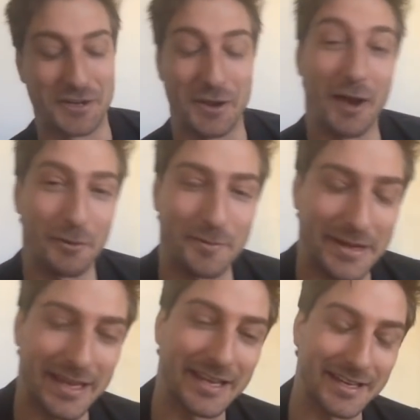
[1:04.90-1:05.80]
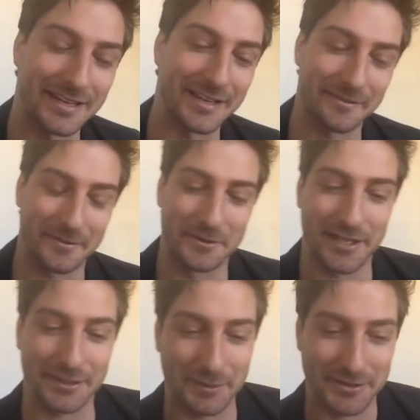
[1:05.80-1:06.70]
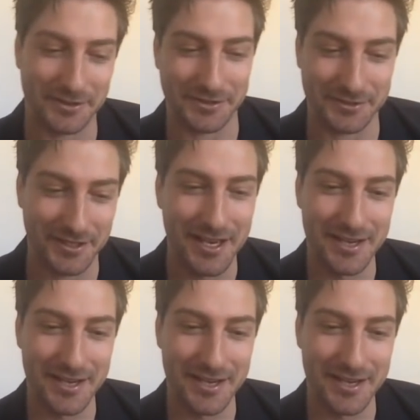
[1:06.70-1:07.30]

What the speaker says: Shoot, I would have been getting a few text messages